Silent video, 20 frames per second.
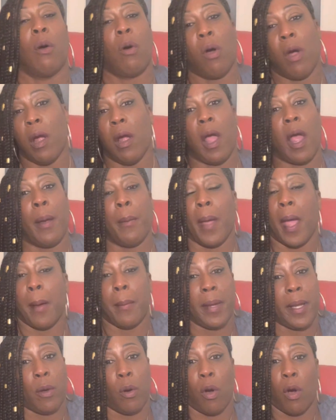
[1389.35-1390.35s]

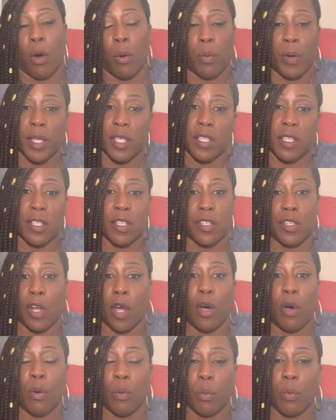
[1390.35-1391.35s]
Or we just
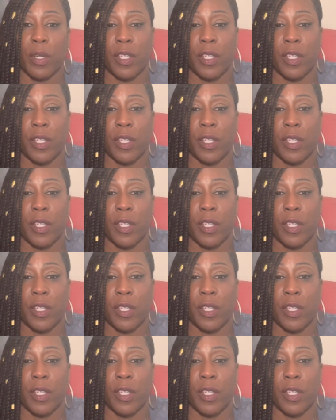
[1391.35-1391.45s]
don't